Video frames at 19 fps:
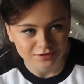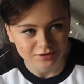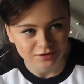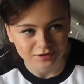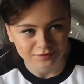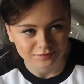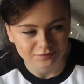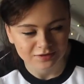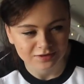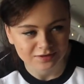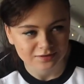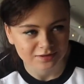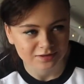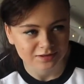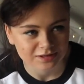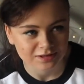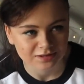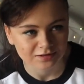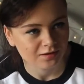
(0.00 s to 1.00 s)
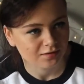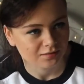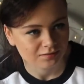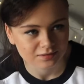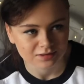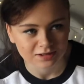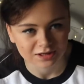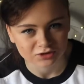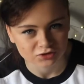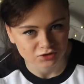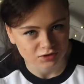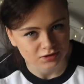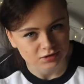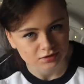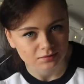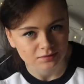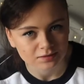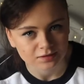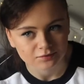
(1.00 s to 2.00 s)
I think I only lasted actually
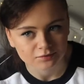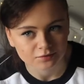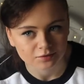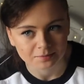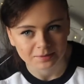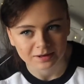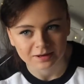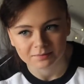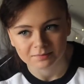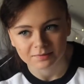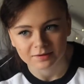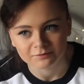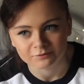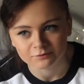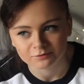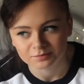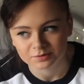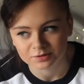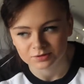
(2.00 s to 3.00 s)
doing it for about a month,